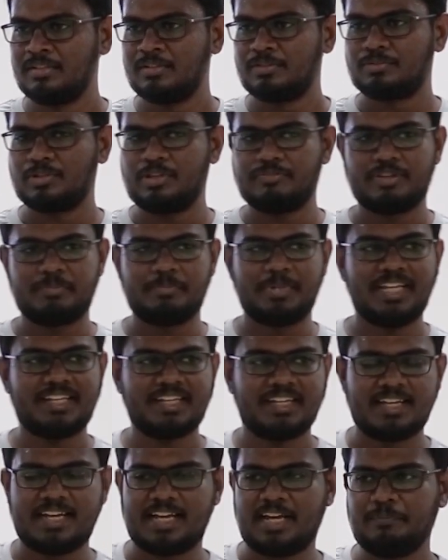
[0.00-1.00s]
So if I
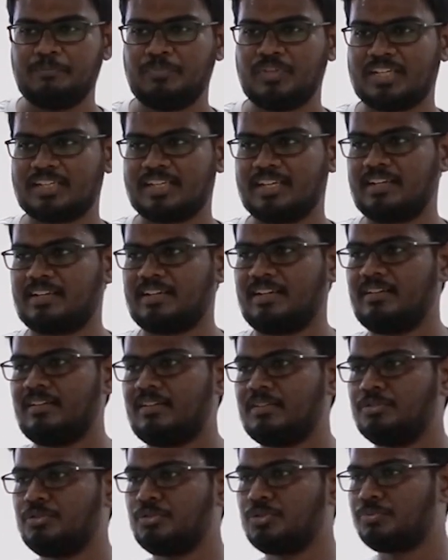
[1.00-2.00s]
make an app that can run
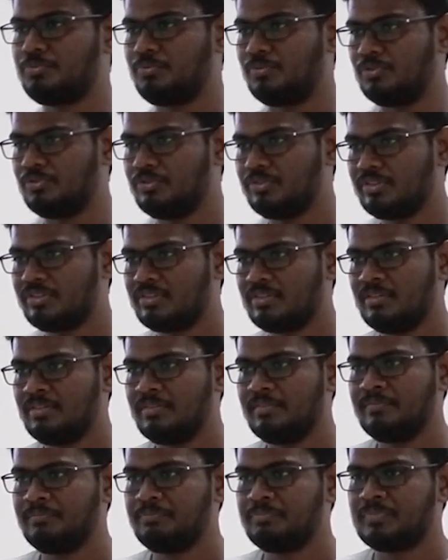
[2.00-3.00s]
on those phones,
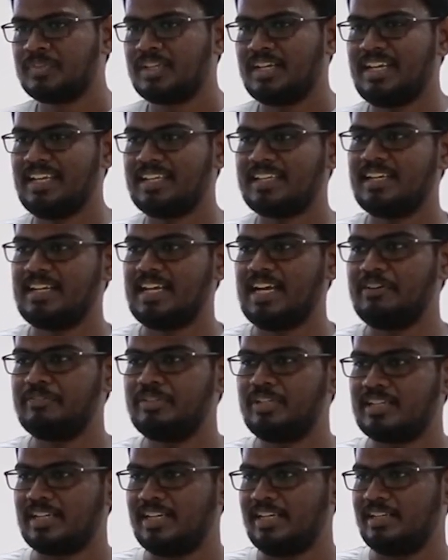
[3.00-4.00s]
I can
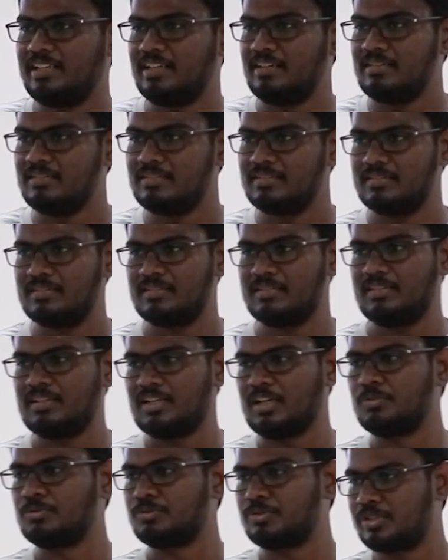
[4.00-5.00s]
have that idea
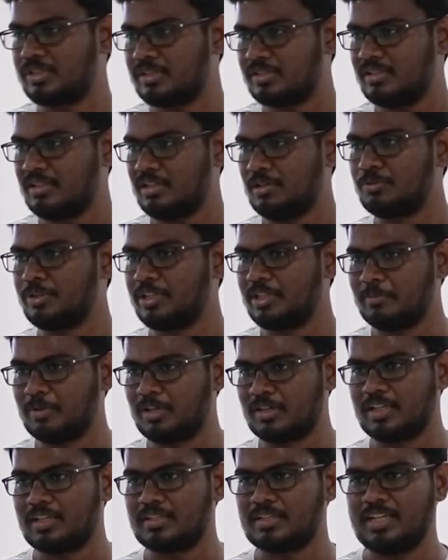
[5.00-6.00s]
out in the
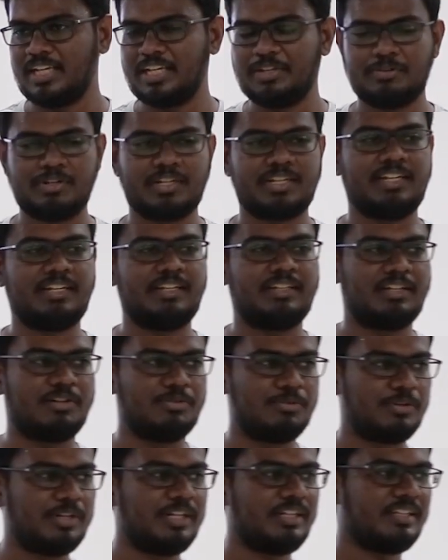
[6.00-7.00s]
market. Anyone can
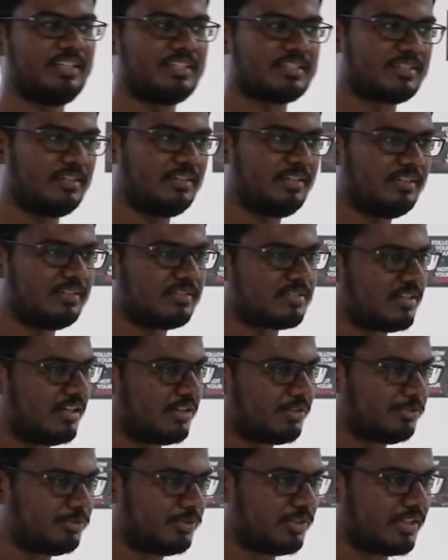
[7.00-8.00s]
download it, install it, and
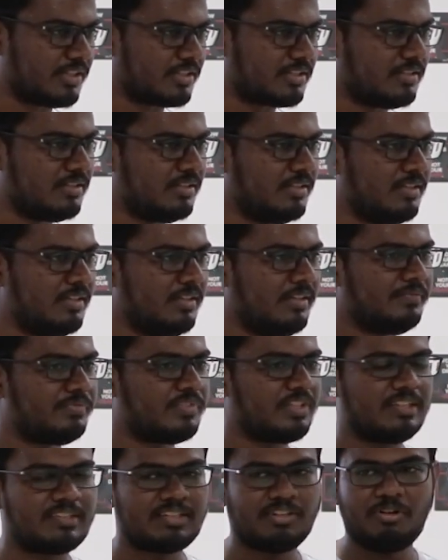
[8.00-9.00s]
start using it.
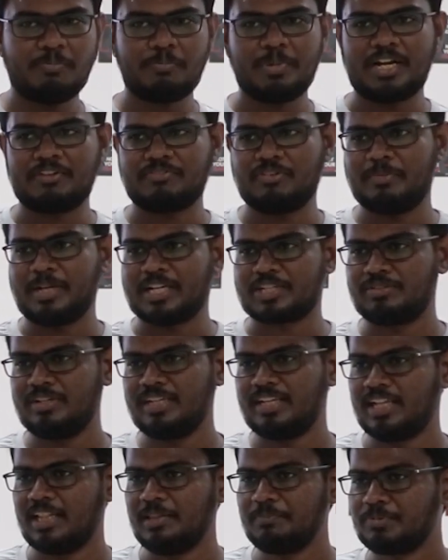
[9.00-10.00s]
That's how a platform
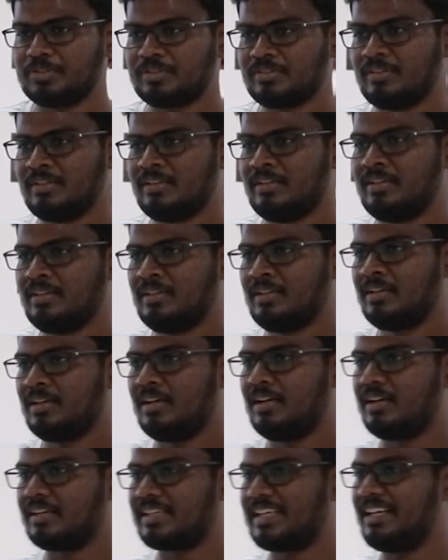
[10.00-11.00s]
actually helps
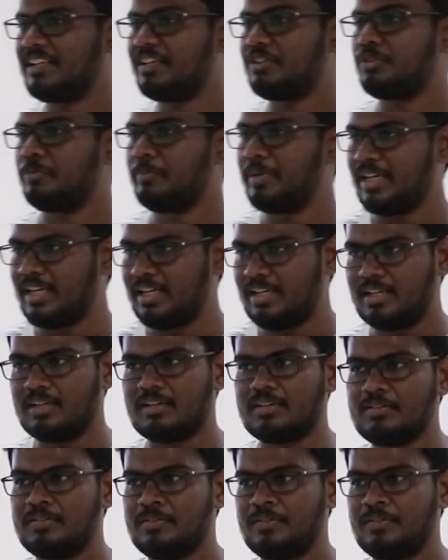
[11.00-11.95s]
cater to my idea.